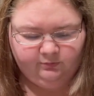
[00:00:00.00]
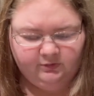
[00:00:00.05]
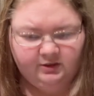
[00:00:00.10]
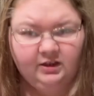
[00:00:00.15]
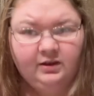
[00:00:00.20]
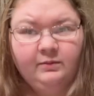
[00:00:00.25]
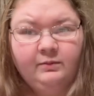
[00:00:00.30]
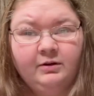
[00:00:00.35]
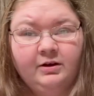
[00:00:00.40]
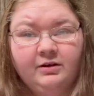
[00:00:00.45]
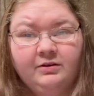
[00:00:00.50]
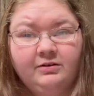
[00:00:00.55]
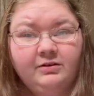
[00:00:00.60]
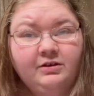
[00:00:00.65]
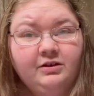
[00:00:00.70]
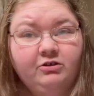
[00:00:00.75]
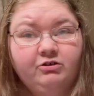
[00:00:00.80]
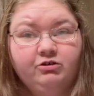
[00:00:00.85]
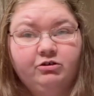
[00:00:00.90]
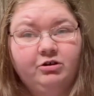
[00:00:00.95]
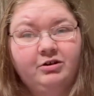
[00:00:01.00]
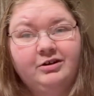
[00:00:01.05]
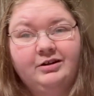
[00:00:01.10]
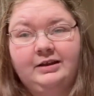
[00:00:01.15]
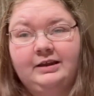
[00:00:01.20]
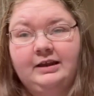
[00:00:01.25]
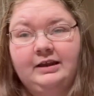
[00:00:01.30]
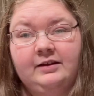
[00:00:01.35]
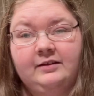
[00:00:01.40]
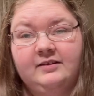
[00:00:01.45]
I'm not really sure it
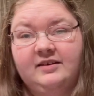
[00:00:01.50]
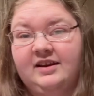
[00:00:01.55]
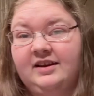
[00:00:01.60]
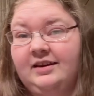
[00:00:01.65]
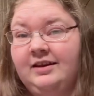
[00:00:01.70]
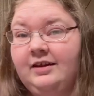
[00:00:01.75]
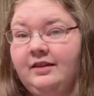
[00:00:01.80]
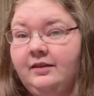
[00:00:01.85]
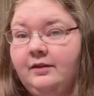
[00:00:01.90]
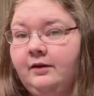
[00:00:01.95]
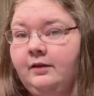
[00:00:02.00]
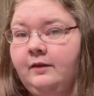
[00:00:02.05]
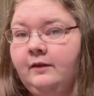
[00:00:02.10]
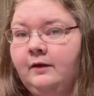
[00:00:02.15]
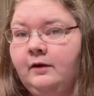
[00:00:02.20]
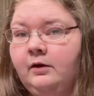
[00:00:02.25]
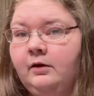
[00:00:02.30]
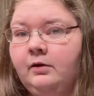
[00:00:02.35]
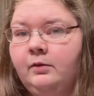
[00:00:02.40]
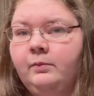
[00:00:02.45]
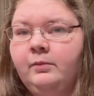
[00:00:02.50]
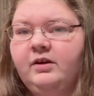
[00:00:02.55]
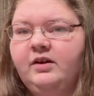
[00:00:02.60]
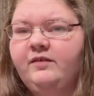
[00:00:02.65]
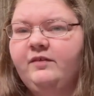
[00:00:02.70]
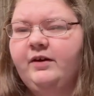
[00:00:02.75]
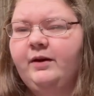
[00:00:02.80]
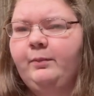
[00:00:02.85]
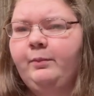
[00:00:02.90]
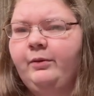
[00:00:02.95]
needs anything there, but
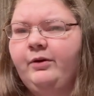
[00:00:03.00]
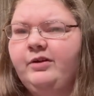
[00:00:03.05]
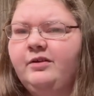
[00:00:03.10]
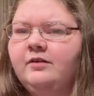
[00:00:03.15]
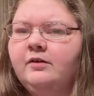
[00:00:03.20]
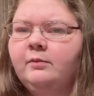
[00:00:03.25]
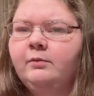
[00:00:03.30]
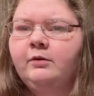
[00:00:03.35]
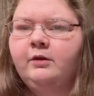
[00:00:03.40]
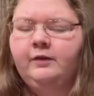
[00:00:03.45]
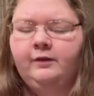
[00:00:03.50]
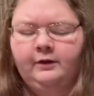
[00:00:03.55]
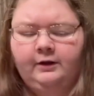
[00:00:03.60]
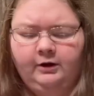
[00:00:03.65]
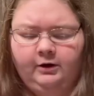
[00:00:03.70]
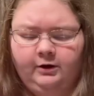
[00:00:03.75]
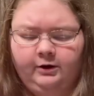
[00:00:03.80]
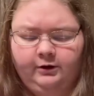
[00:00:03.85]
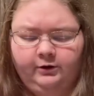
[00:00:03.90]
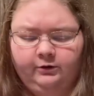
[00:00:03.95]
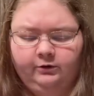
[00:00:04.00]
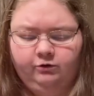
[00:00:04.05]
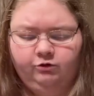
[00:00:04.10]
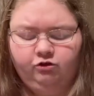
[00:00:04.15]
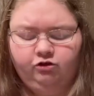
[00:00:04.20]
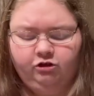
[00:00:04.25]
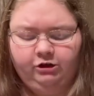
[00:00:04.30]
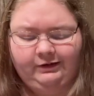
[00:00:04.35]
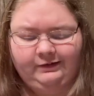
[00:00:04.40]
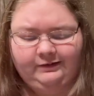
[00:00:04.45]
if I put something there, it'll
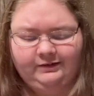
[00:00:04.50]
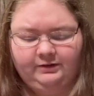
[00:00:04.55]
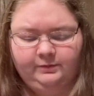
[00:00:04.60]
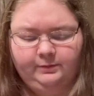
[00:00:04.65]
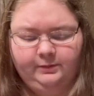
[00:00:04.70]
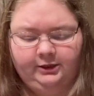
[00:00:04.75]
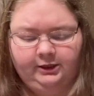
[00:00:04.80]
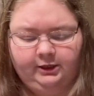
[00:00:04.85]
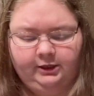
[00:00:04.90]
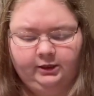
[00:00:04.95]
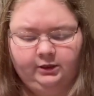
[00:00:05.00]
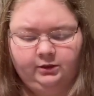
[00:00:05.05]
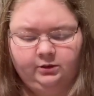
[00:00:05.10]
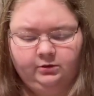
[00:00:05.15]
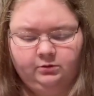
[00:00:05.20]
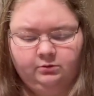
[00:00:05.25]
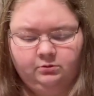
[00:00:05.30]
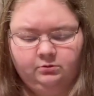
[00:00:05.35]
just be,